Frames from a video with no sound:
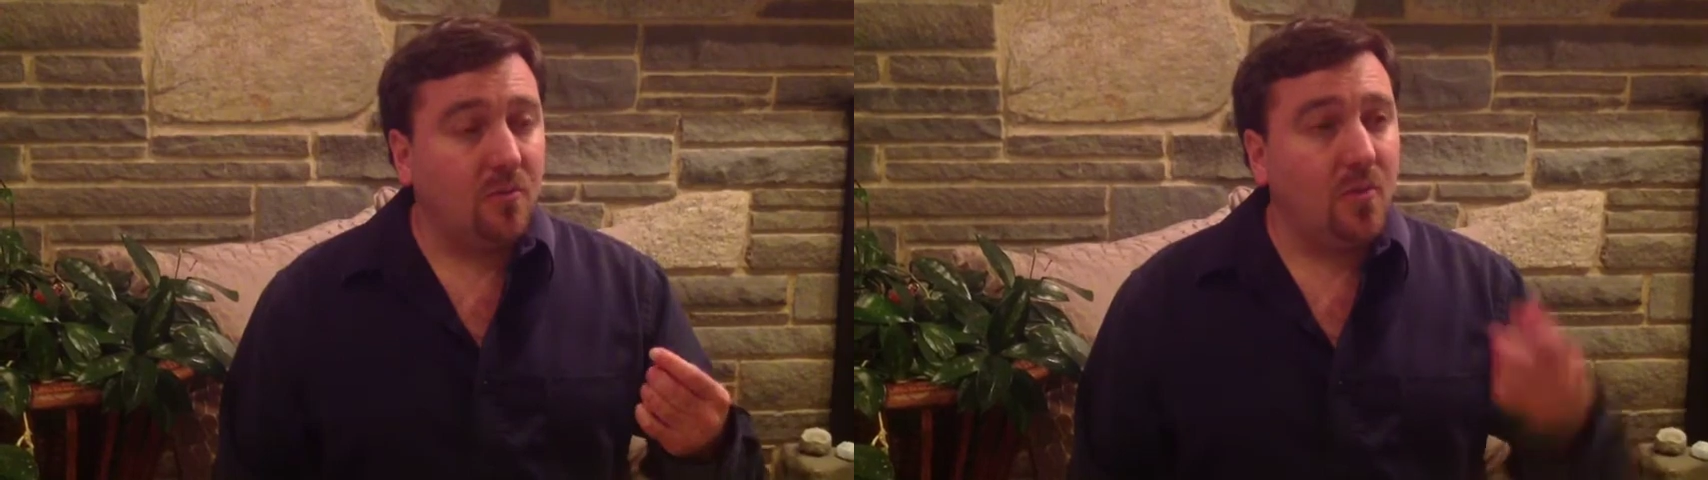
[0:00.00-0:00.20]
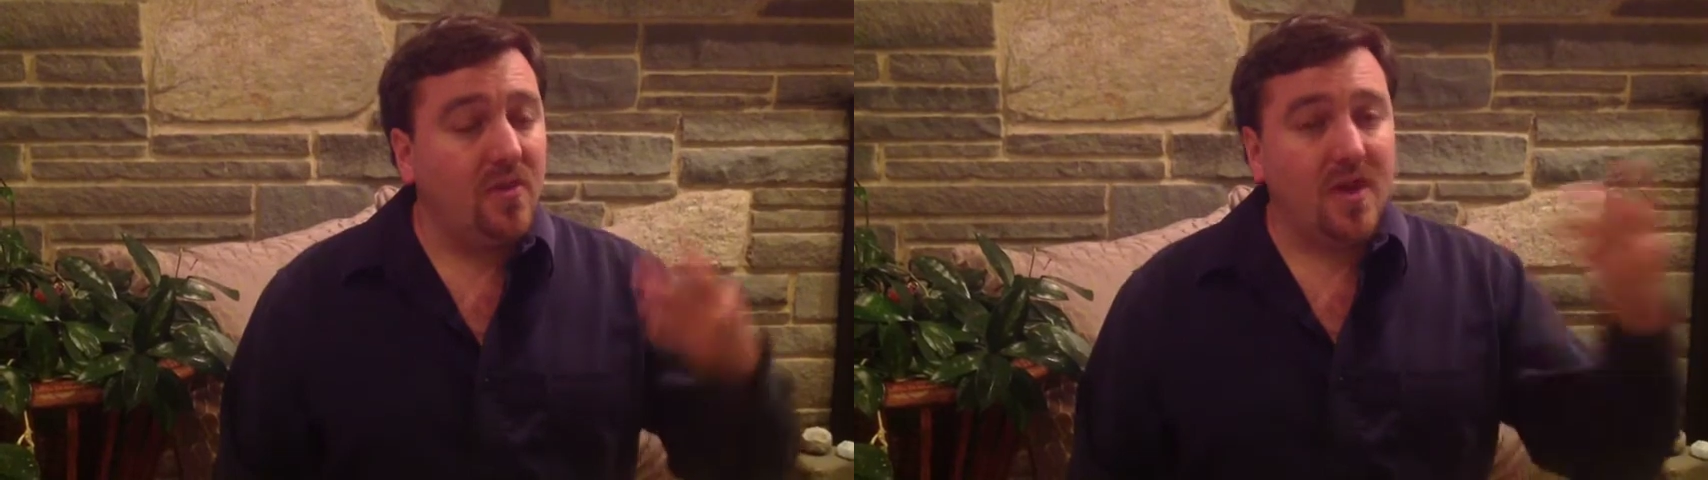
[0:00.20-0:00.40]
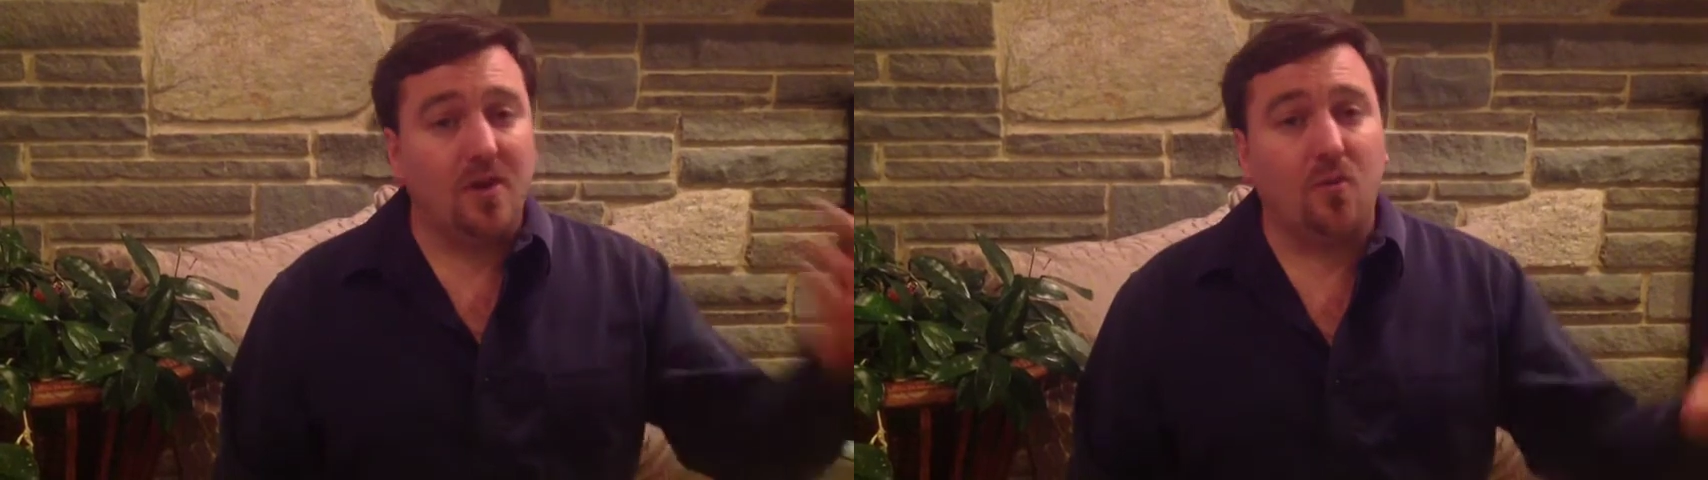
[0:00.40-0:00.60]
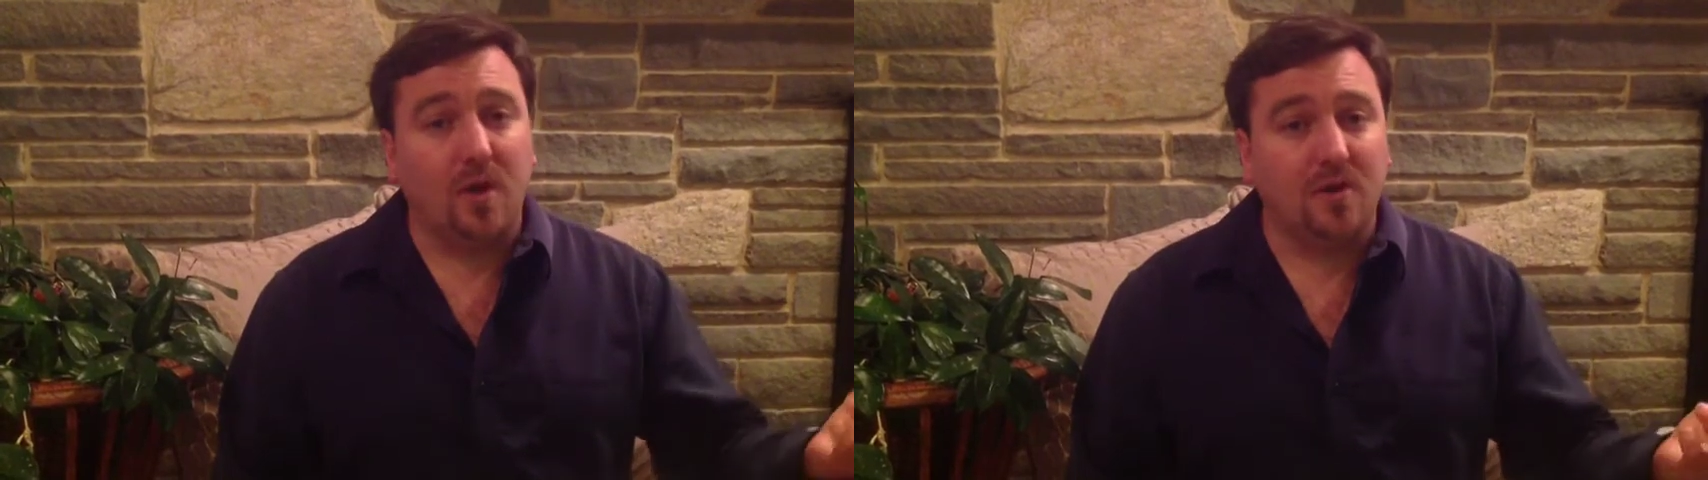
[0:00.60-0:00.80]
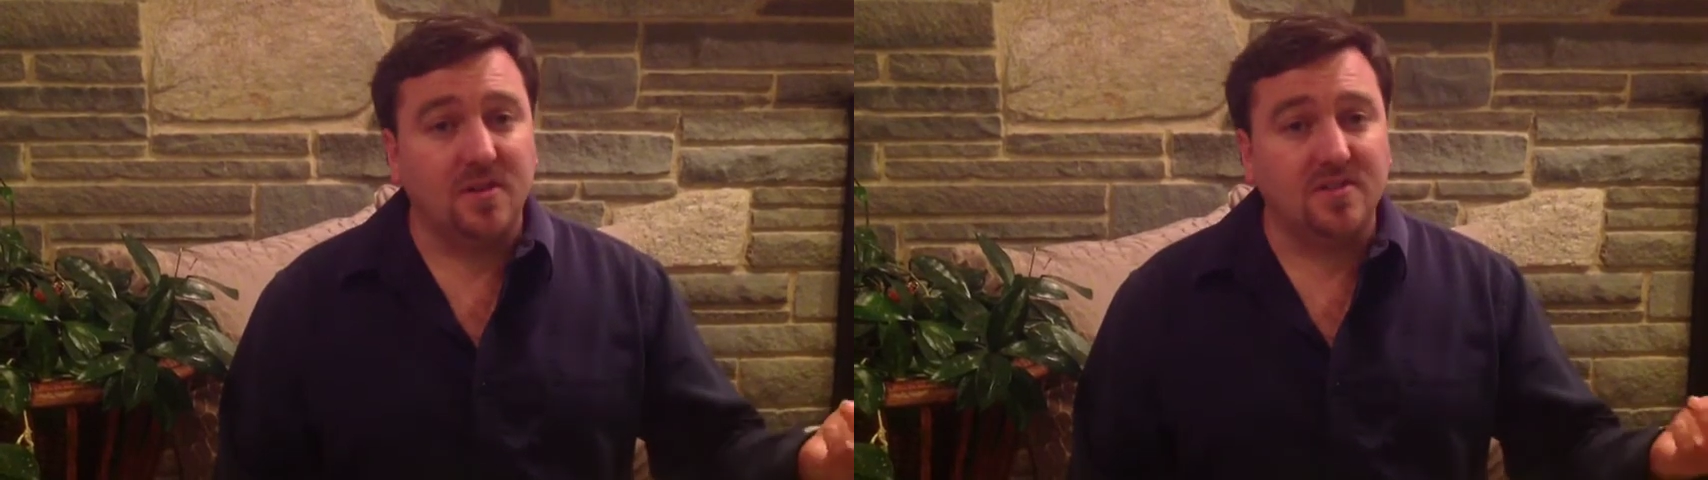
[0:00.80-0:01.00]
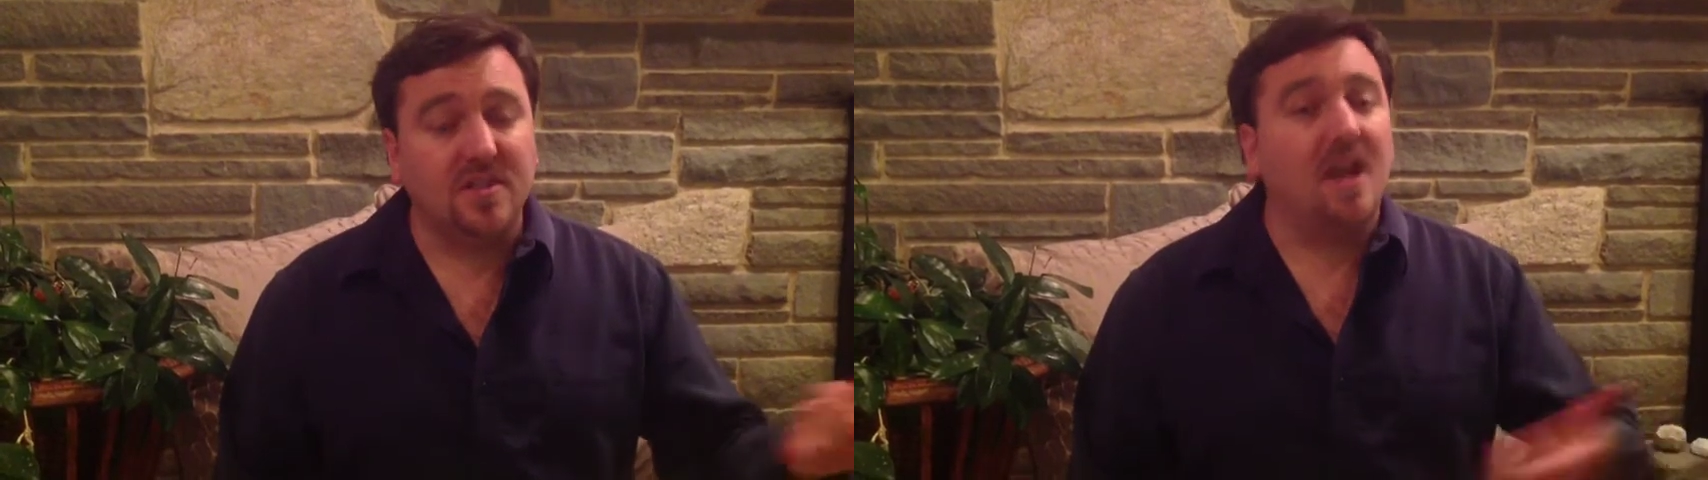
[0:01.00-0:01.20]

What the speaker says: with that awareness to